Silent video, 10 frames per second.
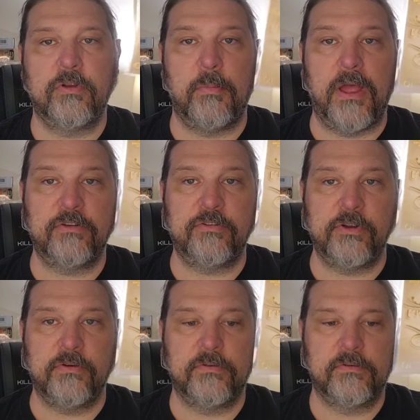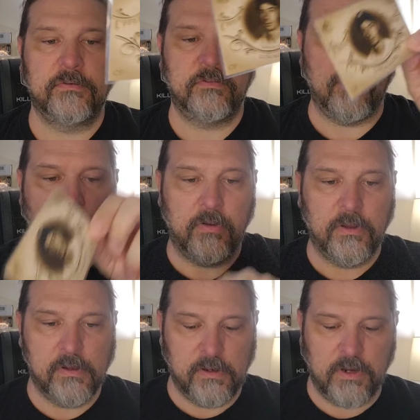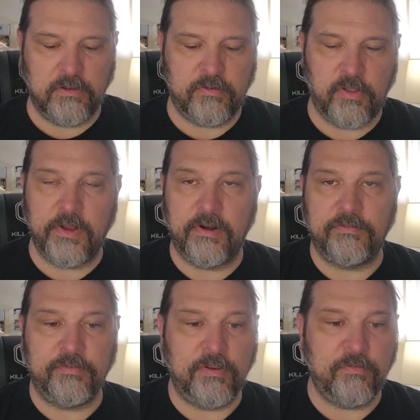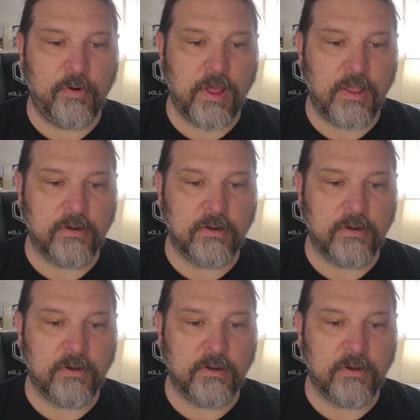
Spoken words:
Cuts Joe DiMaggio.